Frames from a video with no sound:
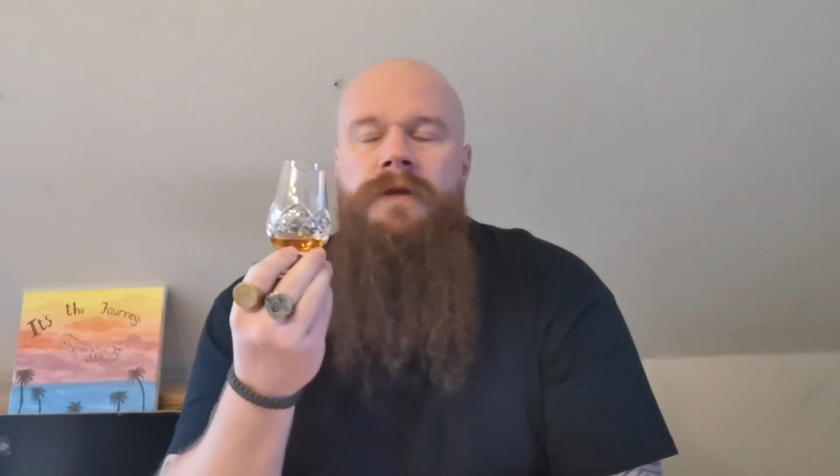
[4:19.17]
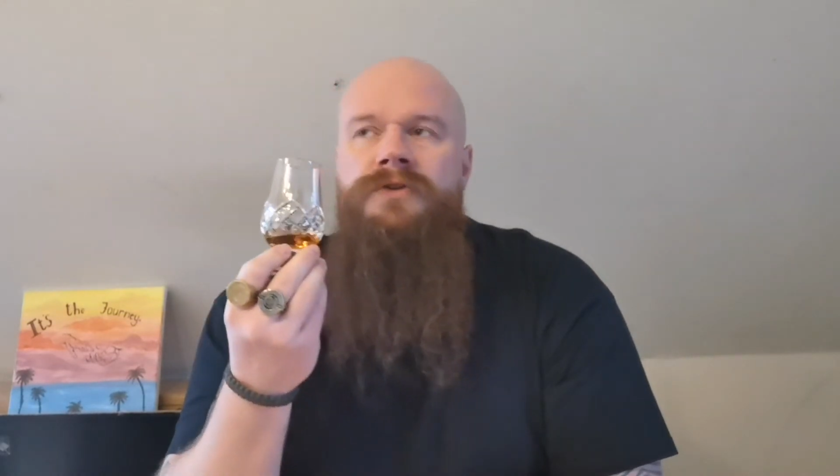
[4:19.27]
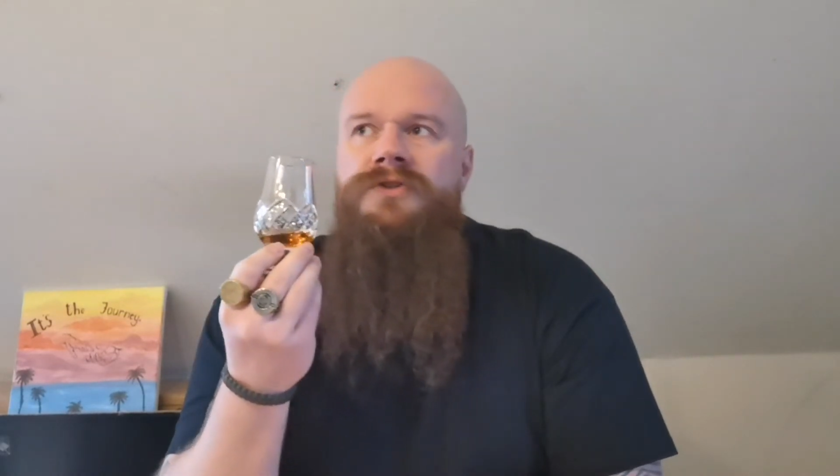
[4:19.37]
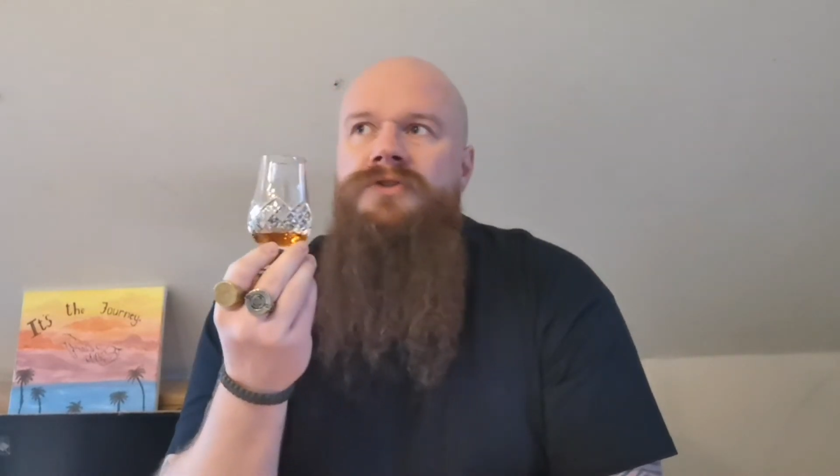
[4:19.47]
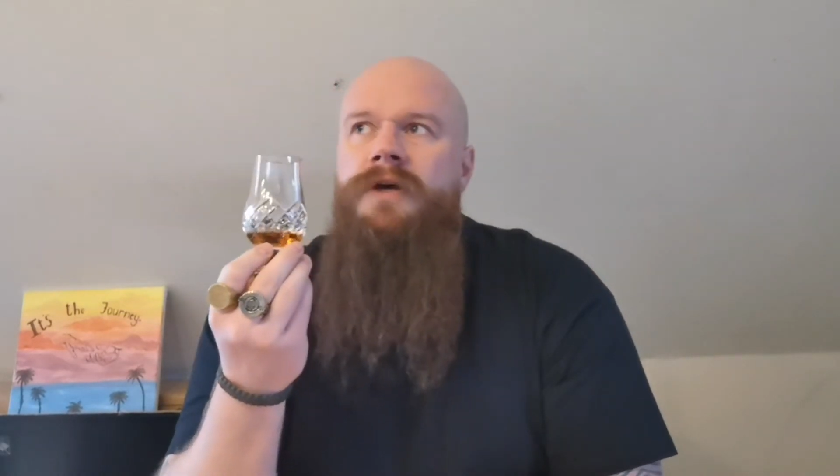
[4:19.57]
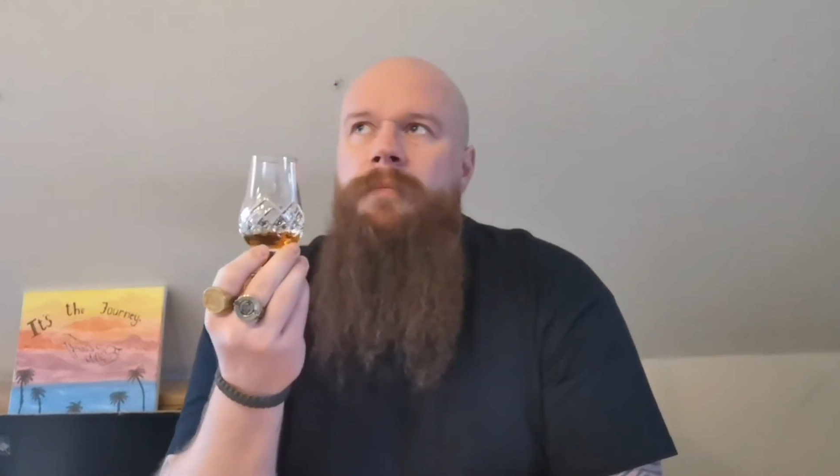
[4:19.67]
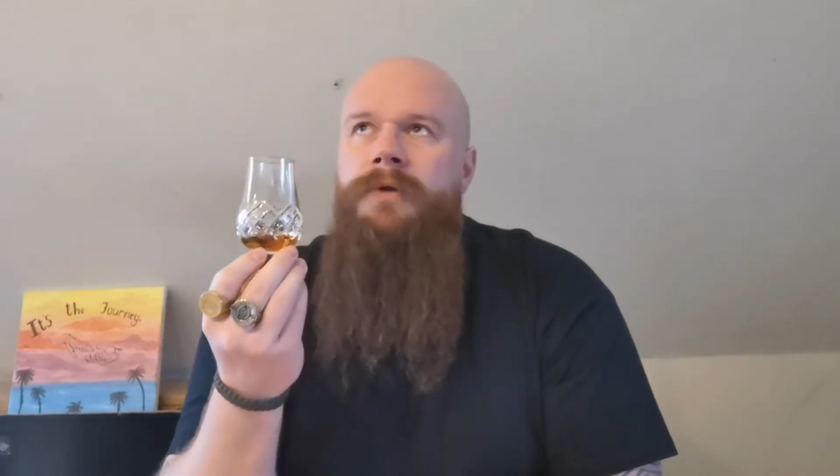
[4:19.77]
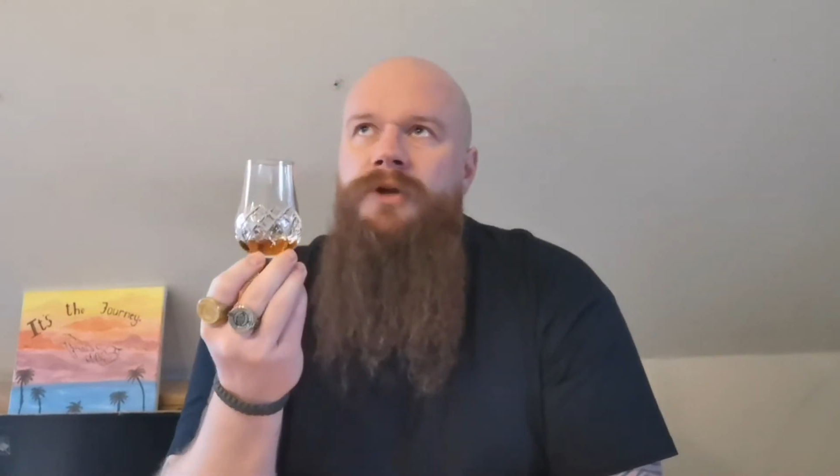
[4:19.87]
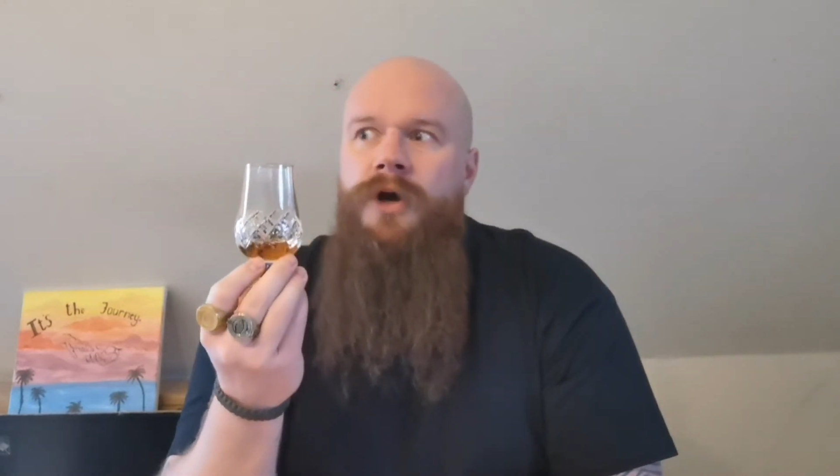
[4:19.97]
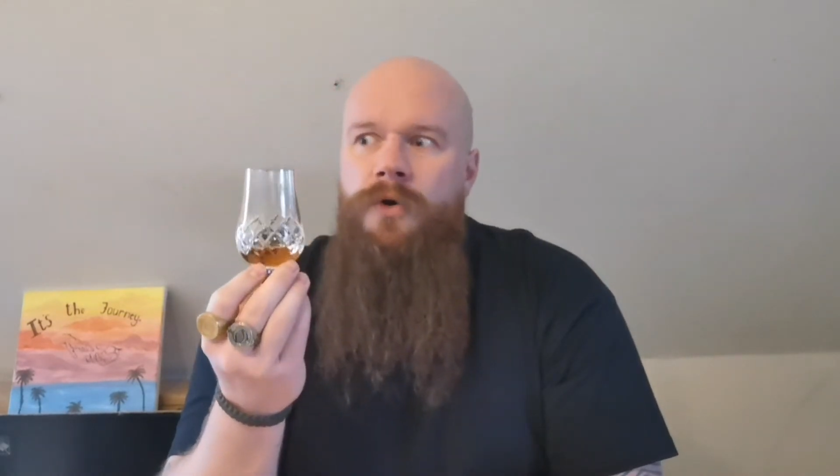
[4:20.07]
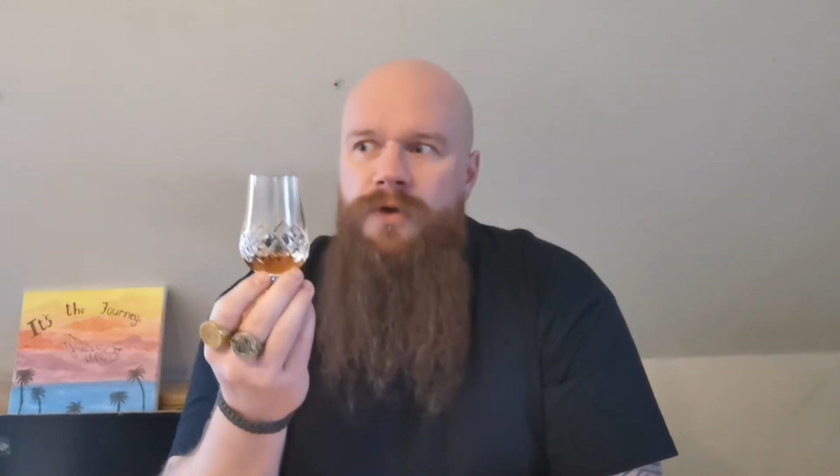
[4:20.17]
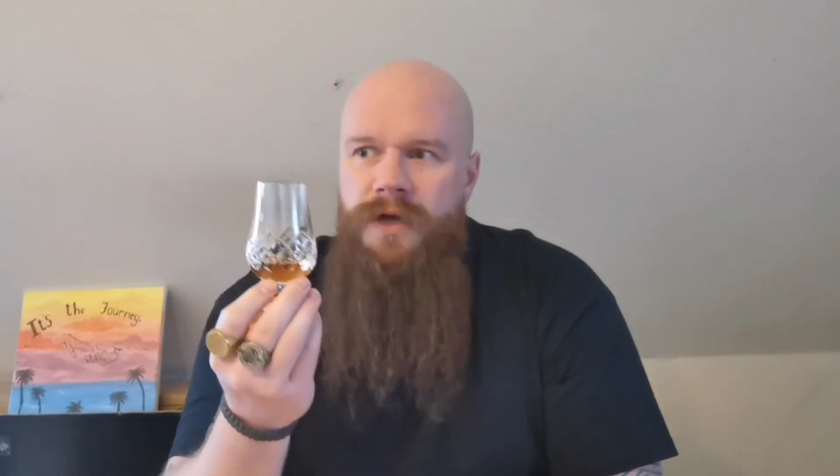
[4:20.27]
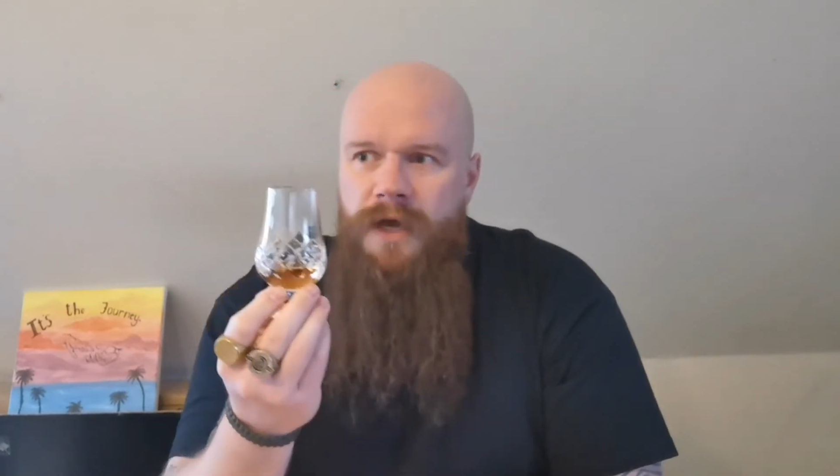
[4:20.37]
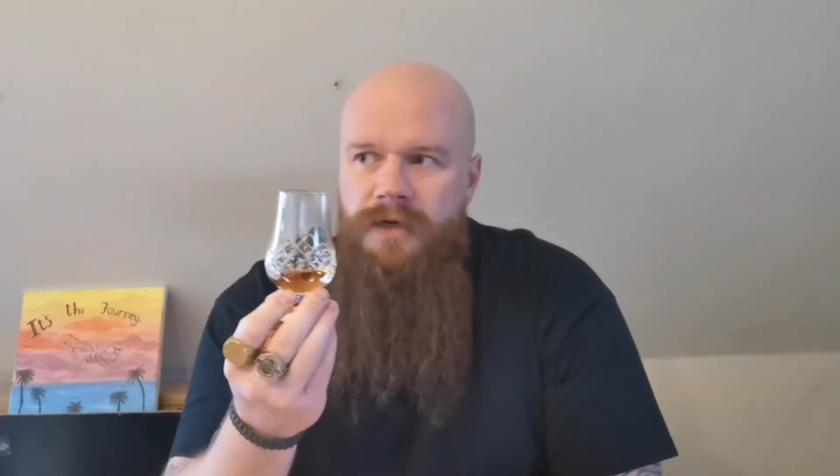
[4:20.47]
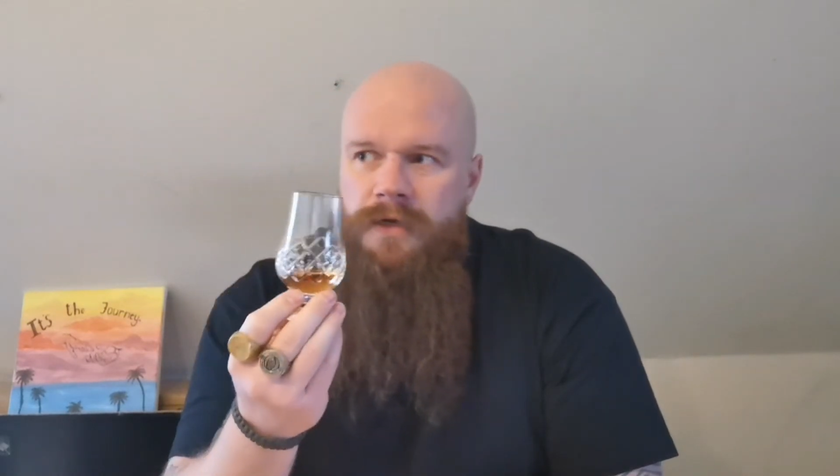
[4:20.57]
some
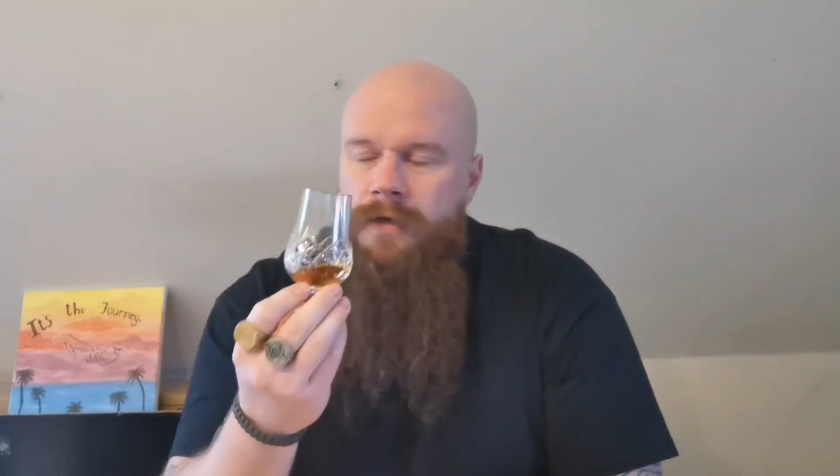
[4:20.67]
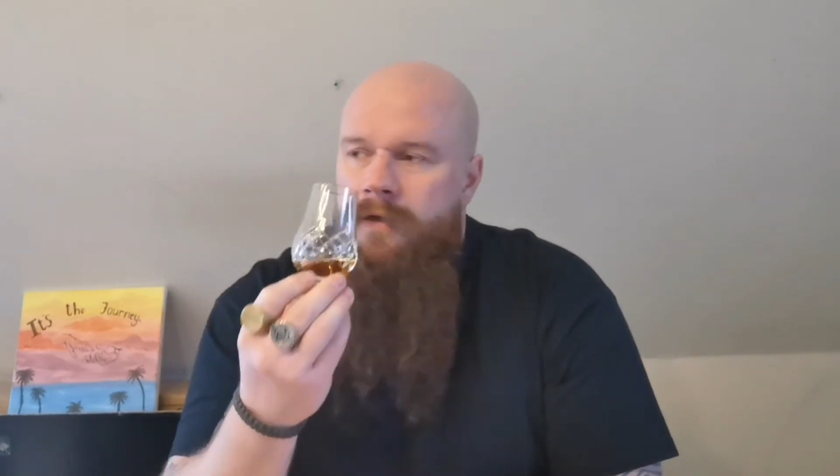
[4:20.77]
coconut.